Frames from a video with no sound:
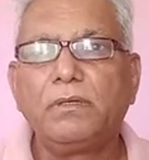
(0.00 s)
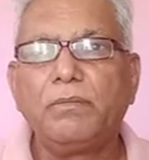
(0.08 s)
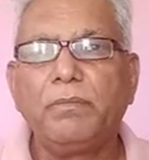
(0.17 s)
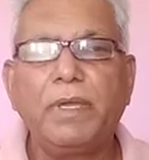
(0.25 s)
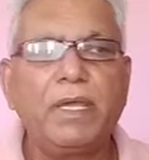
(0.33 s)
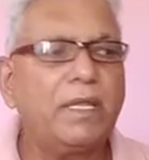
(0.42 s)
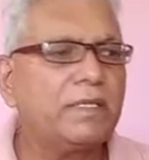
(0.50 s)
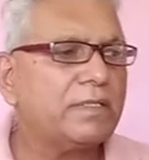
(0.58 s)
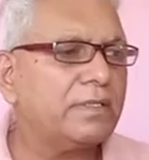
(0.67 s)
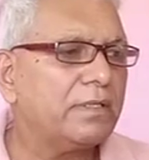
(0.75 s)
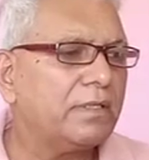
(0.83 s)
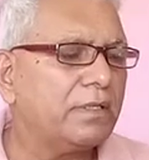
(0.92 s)

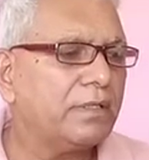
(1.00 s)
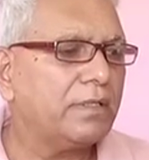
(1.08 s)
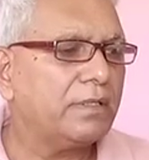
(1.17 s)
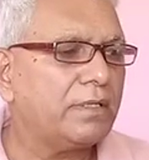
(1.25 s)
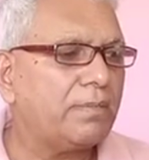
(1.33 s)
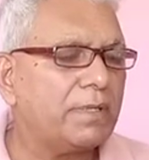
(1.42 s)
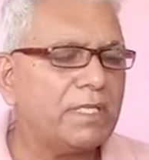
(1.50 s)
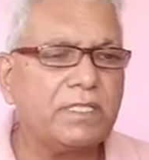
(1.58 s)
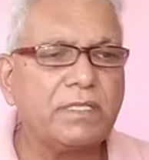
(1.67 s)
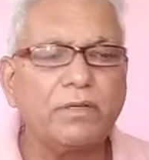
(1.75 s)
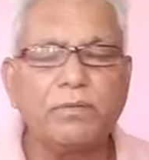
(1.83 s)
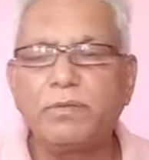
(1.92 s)
whereas the
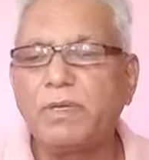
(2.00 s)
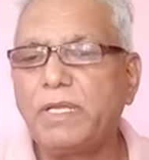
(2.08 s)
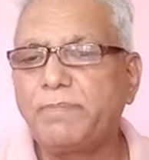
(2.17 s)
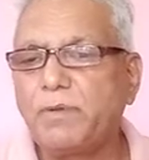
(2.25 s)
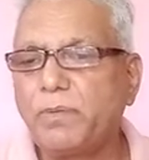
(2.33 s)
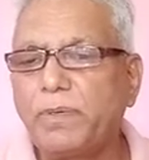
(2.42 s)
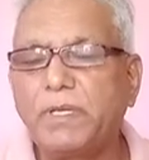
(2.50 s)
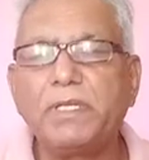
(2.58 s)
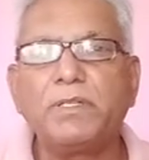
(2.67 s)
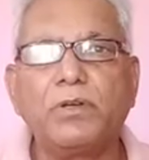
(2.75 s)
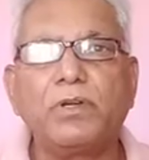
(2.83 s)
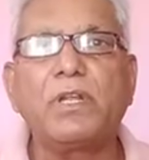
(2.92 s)
possession of the property
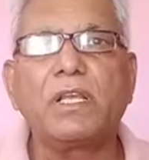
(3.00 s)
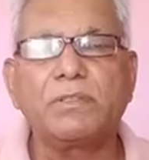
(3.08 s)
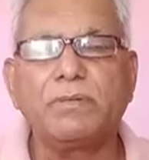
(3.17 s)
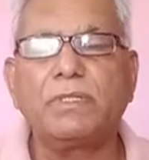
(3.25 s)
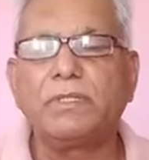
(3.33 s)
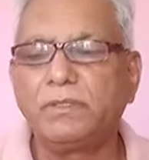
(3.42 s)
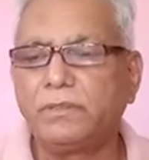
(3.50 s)
is not transferred.